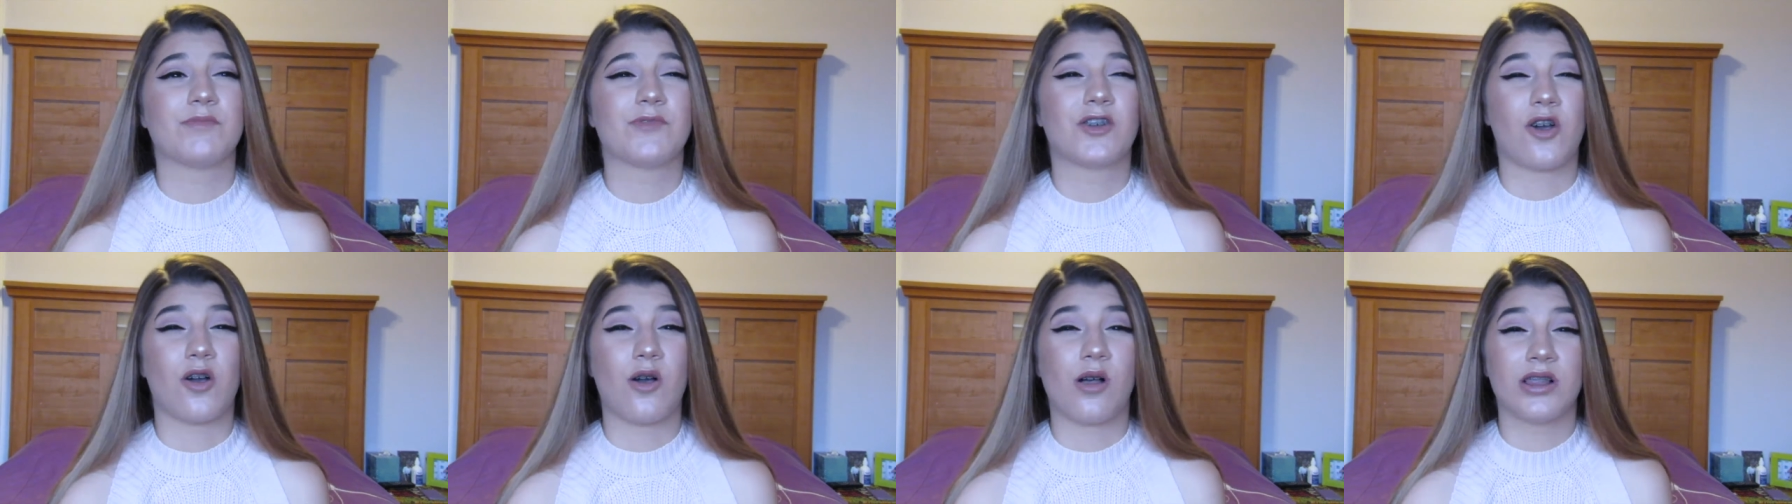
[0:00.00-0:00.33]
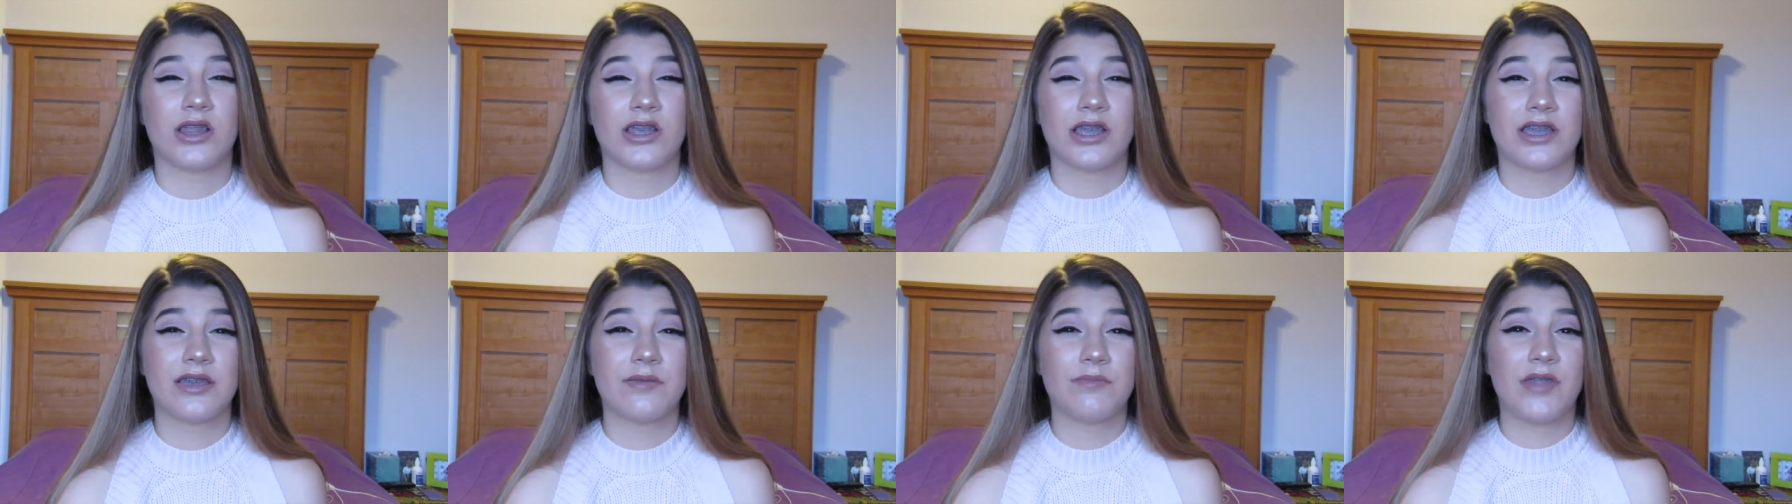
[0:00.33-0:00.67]

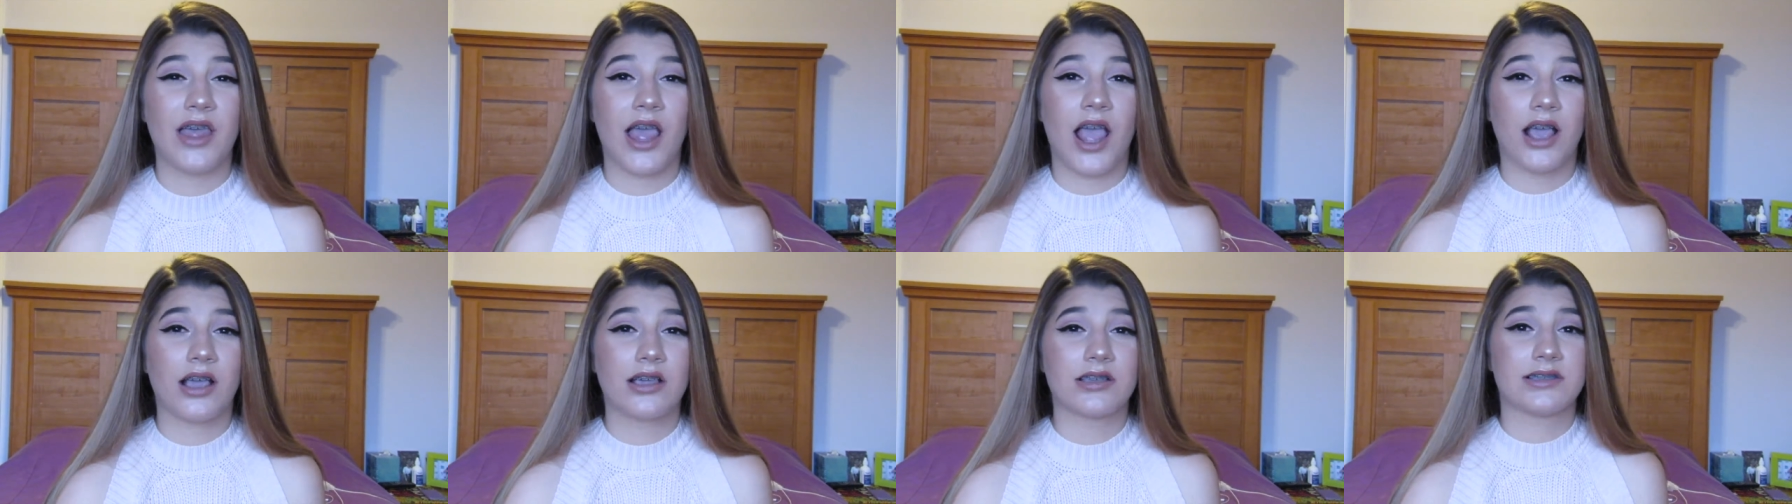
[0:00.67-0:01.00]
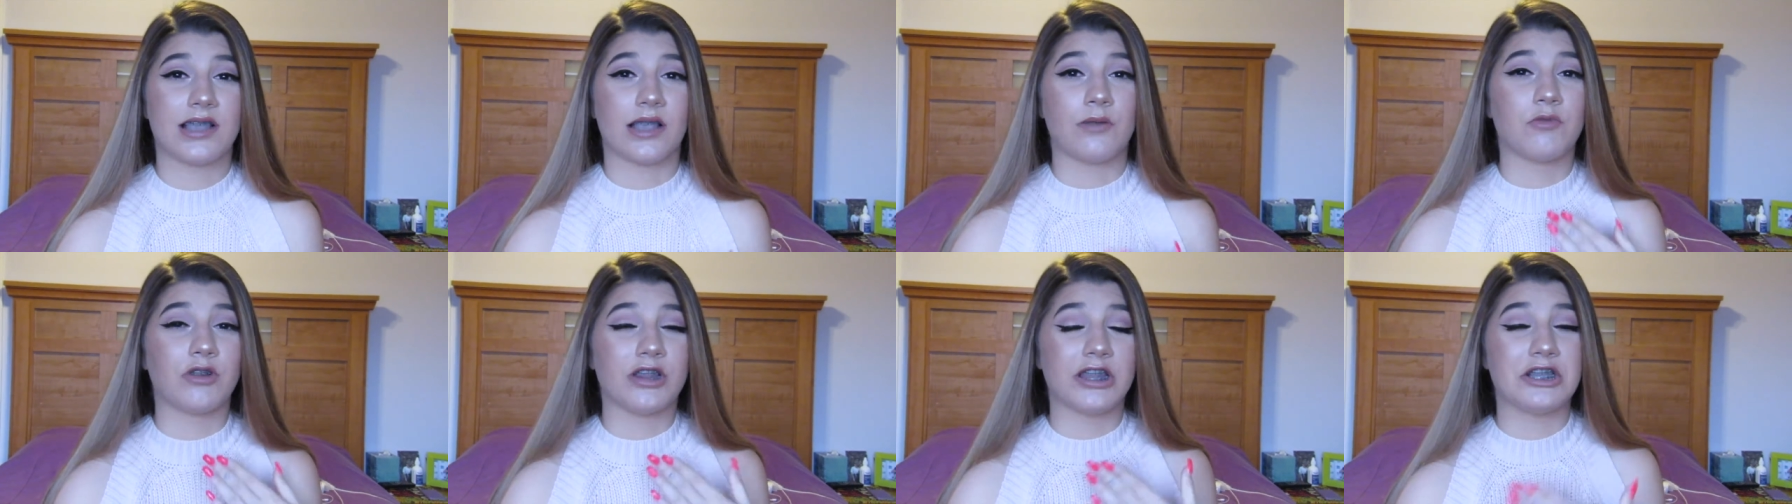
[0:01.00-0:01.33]
calling him that because
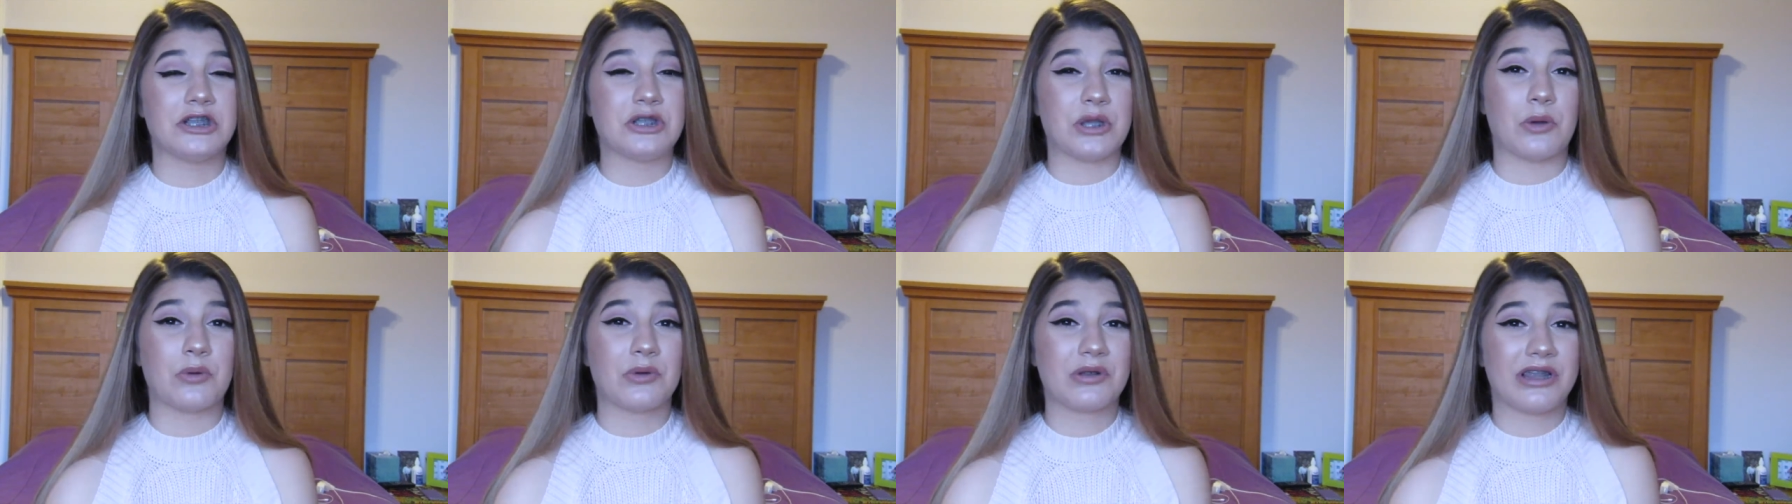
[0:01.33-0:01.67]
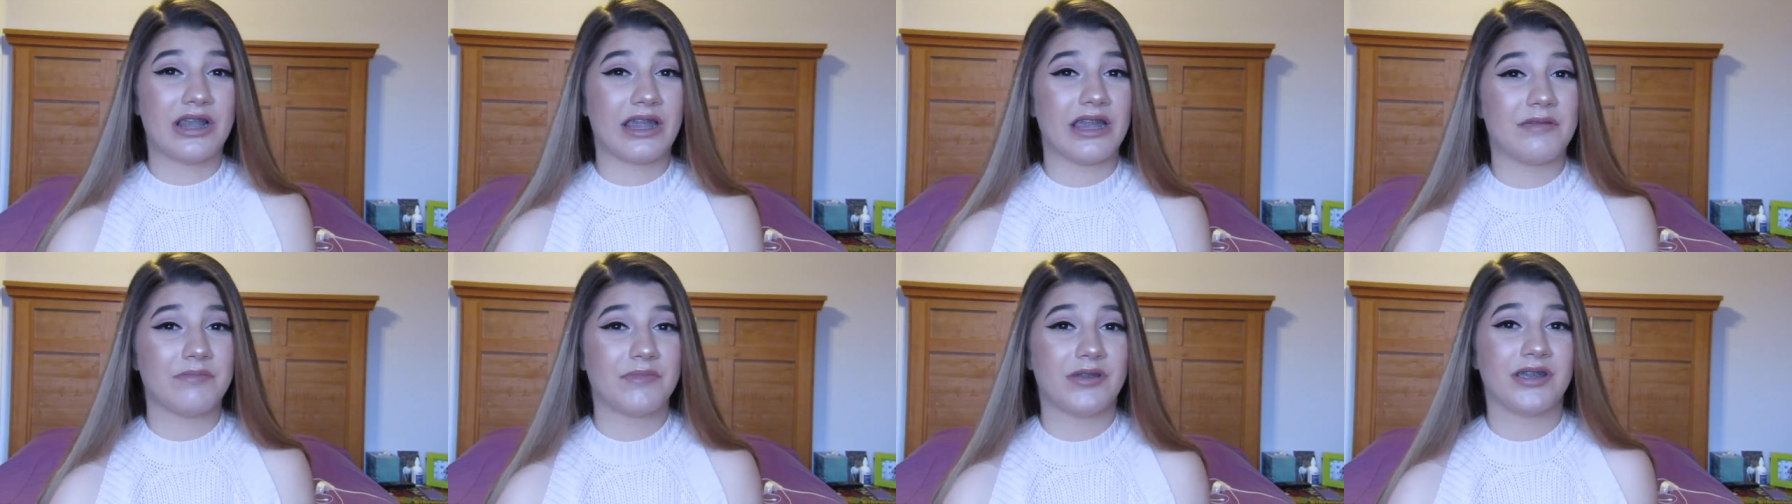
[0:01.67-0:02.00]
I really don't
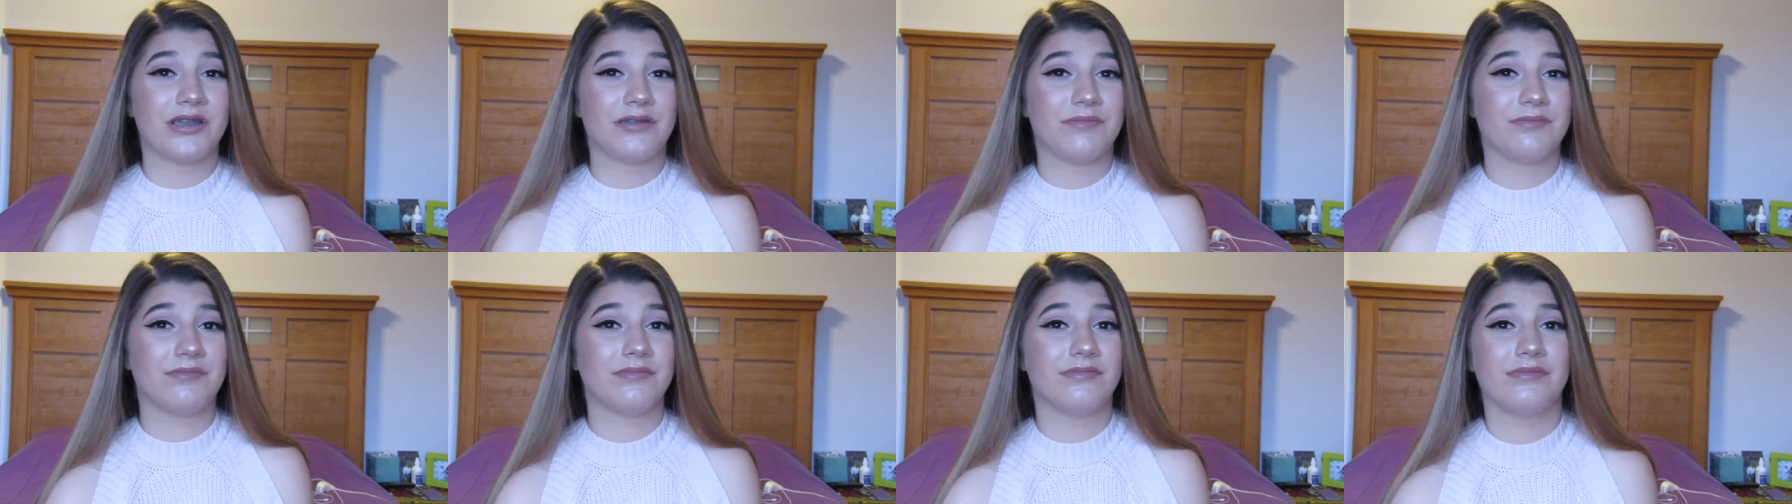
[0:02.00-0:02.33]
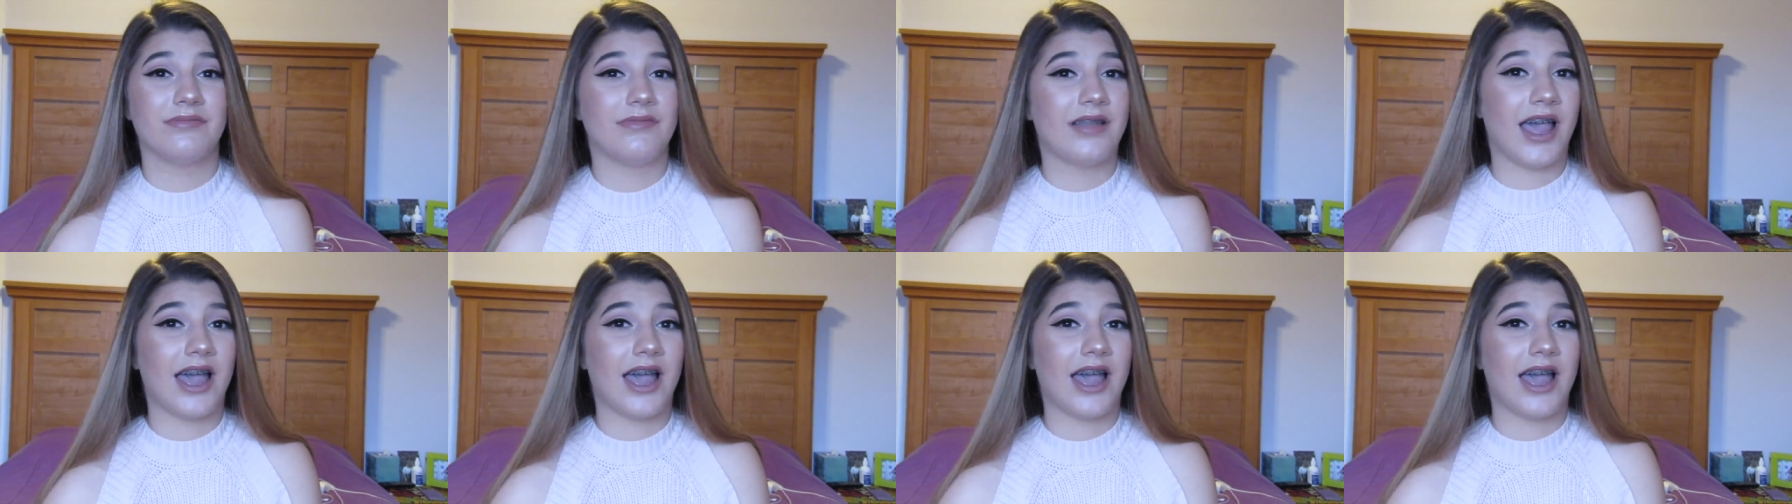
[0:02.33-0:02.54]
claim him